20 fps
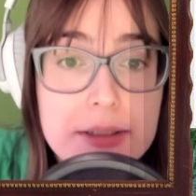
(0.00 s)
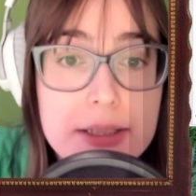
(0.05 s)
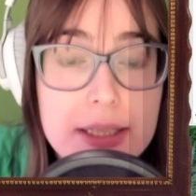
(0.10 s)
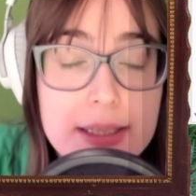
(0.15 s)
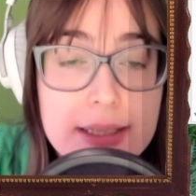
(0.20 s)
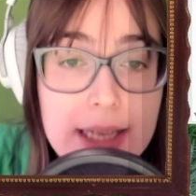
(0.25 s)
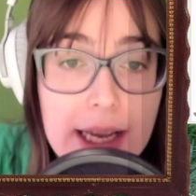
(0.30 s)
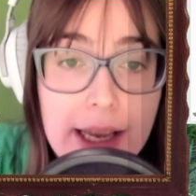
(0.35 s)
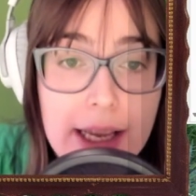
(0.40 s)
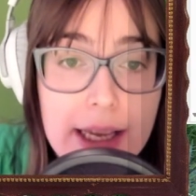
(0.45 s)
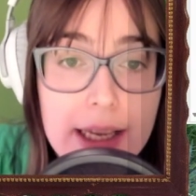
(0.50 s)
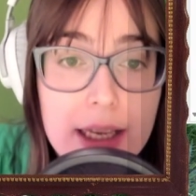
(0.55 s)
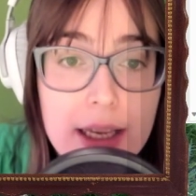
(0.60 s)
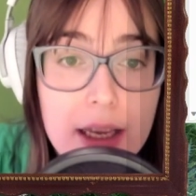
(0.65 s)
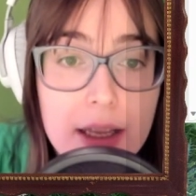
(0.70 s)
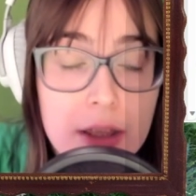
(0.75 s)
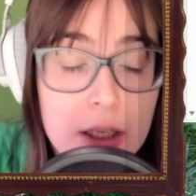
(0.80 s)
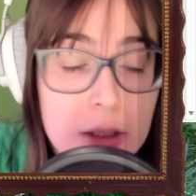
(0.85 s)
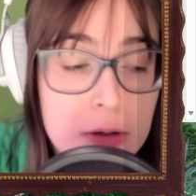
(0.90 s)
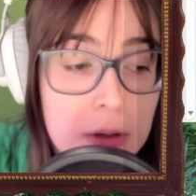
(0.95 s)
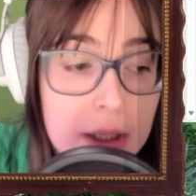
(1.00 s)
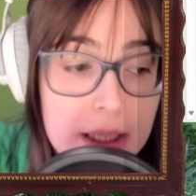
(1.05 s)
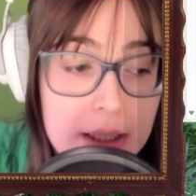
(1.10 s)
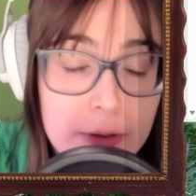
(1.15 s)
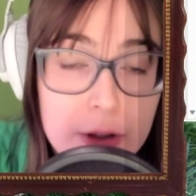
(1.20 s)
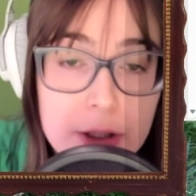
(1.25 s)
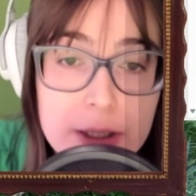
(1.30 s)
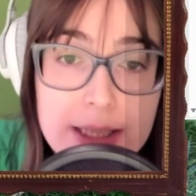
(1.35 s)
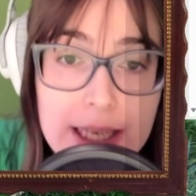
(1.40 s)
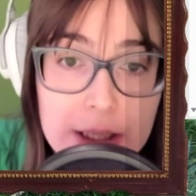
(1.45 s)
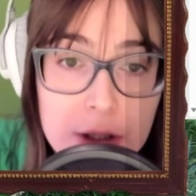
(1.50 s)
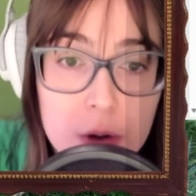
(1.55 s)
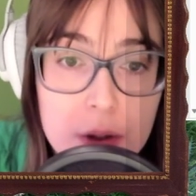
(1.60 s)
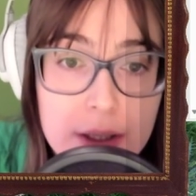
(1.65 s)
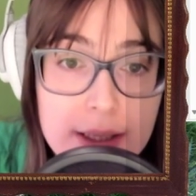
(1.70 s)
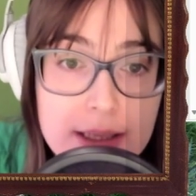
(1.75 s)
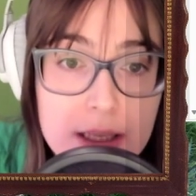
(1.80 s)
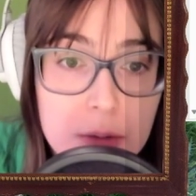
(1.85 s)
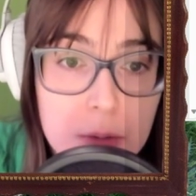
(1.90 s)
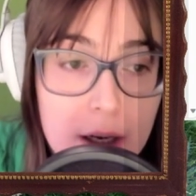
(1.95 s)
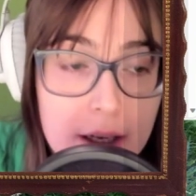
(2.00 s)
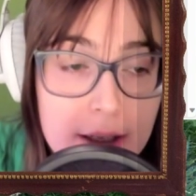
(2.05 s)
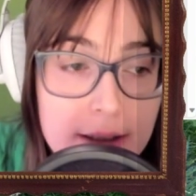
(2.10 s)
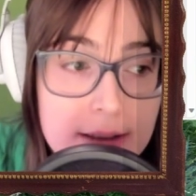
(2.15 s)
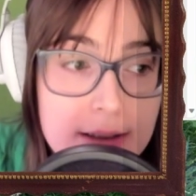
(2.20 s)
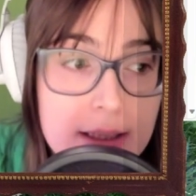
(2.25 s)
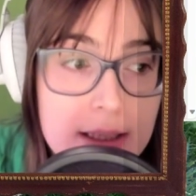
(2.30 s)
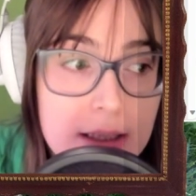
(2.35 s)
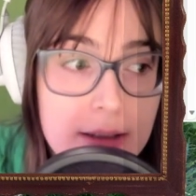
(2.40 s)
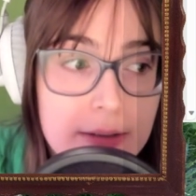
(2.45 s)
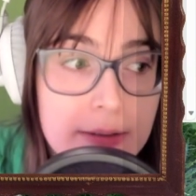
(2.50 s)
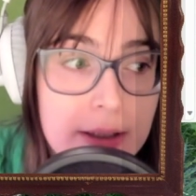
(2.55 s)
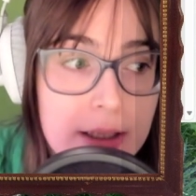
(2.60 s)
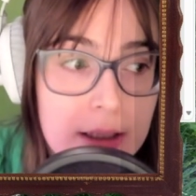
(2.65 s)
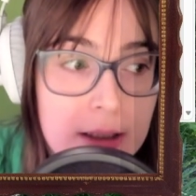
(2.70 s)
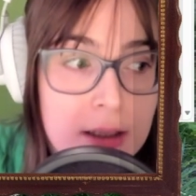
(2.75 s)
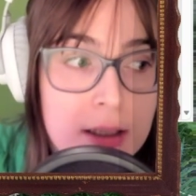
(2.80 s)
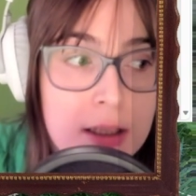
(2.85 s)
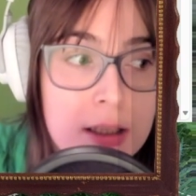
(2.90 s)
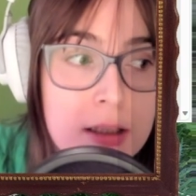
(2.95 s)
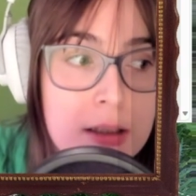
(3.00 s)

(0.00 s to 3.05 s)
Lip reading: today in the 21st century as it was even,